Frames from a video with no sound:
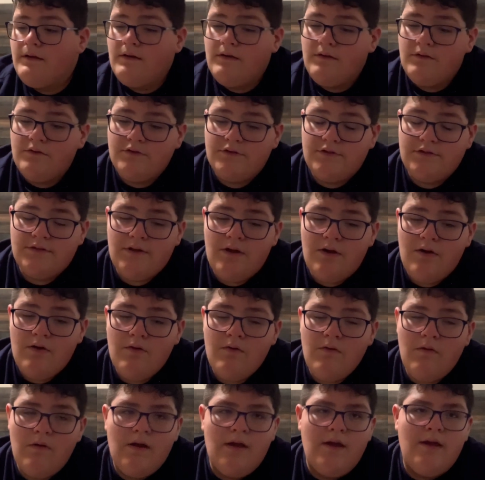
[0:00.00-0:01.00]

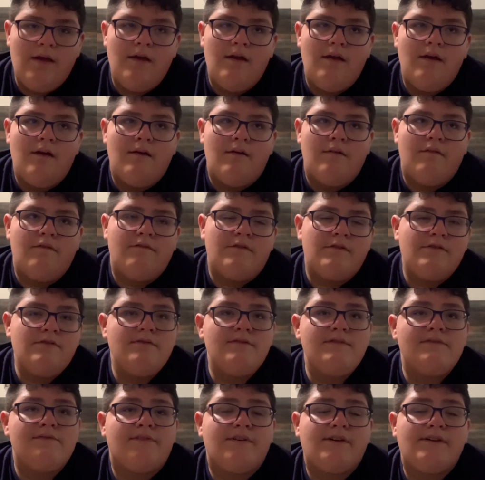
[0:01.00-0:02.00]
So
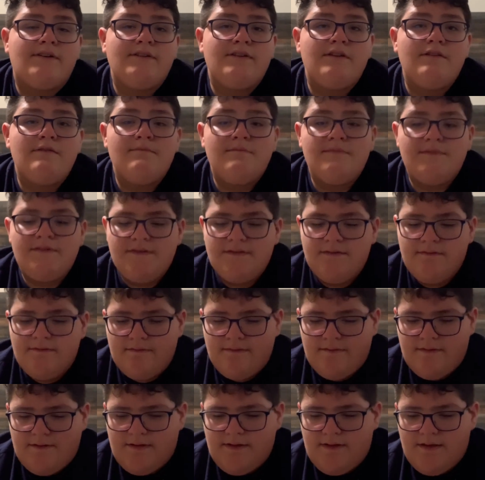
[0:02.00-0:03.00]
those volumes,
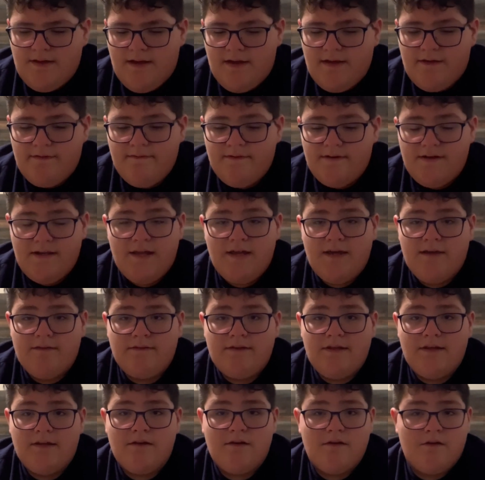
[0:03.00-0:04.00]
like I even had
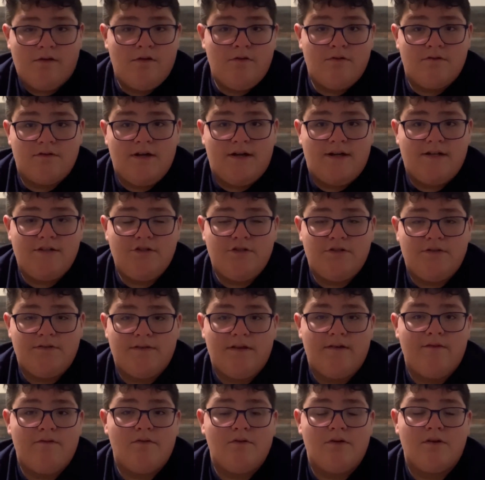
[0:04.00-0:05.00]
like
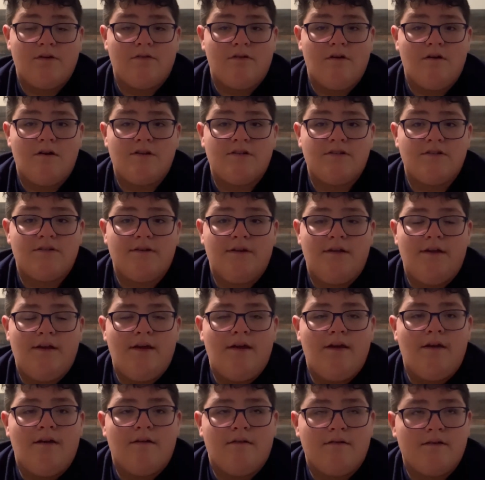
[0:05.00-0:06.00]
several
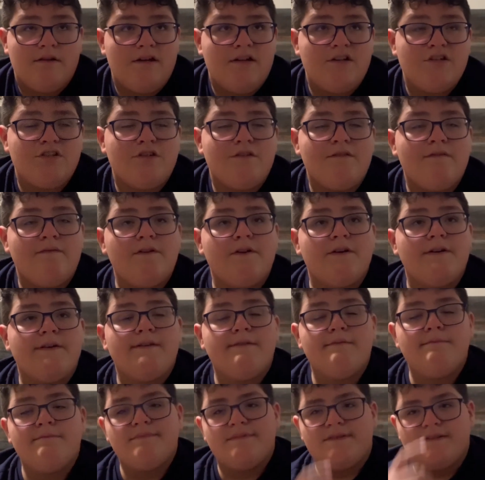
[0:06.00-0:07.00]
Kodansha
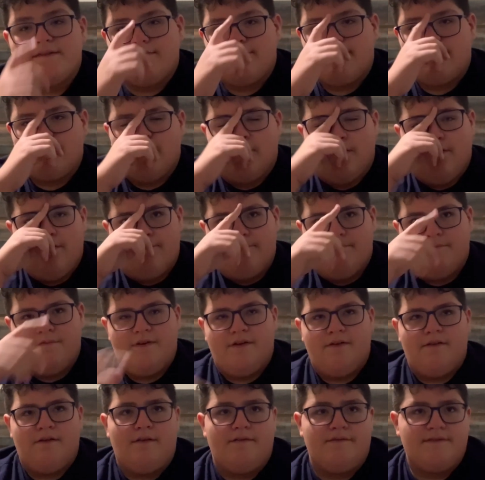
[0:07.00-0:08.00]
volumes
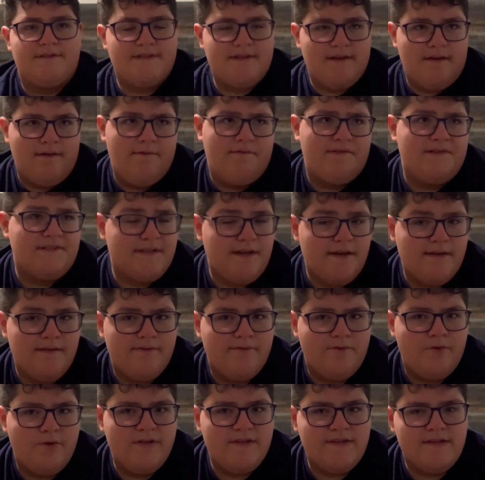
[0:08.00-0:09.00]
of
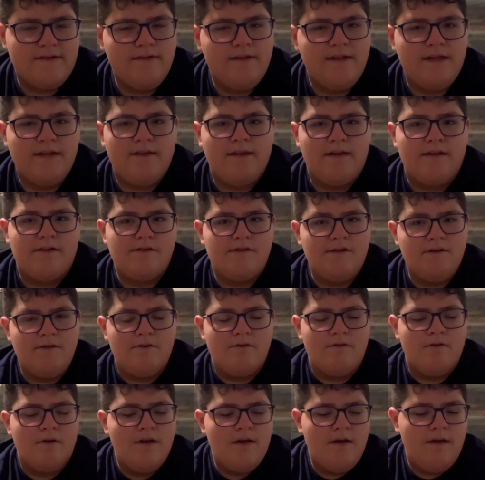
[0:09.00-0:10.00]
Silent Voice. I only had like
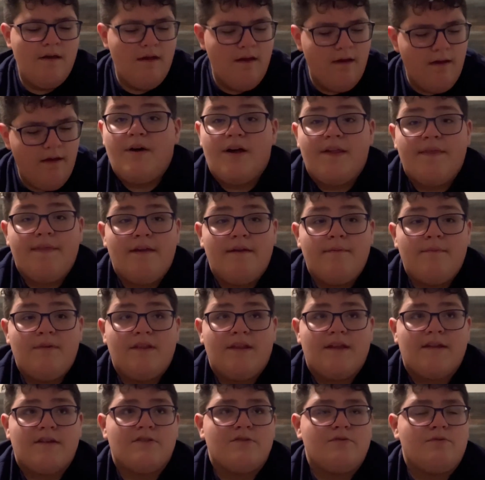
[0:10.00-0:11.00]
2 of them in
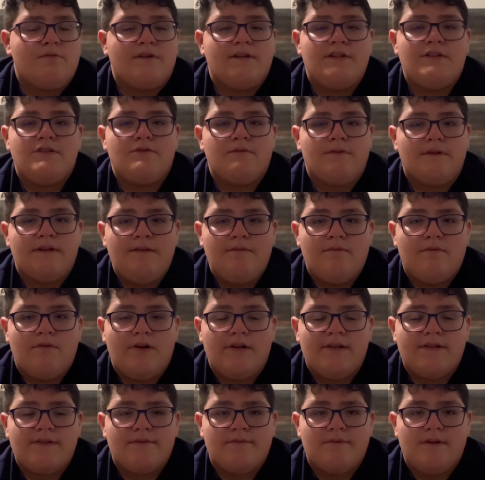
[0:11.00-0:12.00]
like
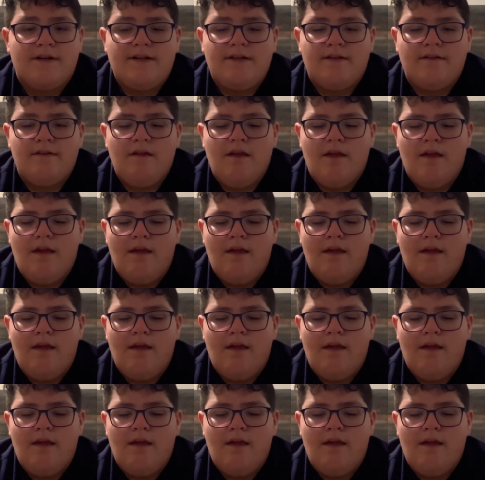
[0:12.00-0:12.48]
2021 as well.